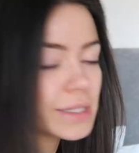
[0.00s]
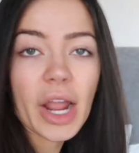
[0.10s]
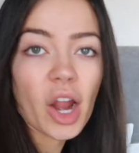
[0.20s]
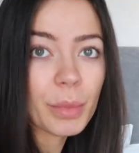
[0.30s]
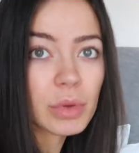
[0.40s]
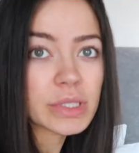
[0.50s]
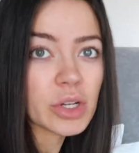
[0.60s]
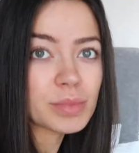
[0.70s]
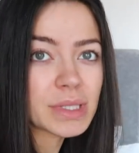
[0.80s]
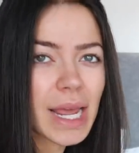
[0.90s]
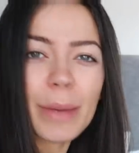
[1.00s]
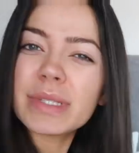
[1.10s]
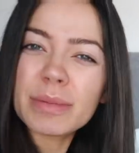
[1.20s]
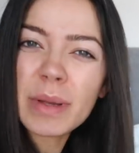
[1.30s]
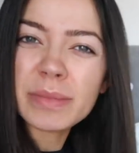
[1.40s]
had caramel syrup today,
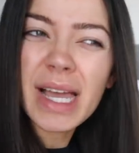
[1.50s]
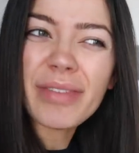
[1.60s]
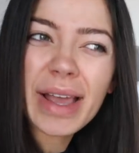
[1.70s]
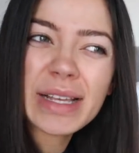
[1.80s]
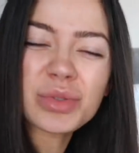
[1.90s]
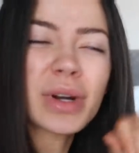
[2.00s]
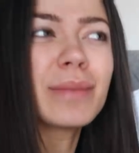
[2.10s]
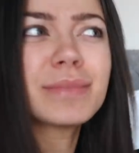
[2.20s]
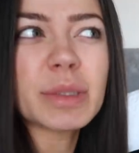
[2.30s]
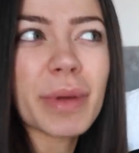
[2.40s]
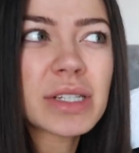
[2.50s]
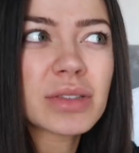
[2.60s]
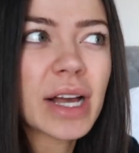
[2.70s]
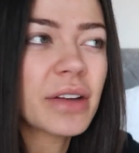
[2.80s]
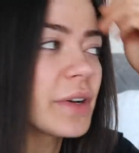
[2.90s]
but sometimes I have hazelnut, depending on how I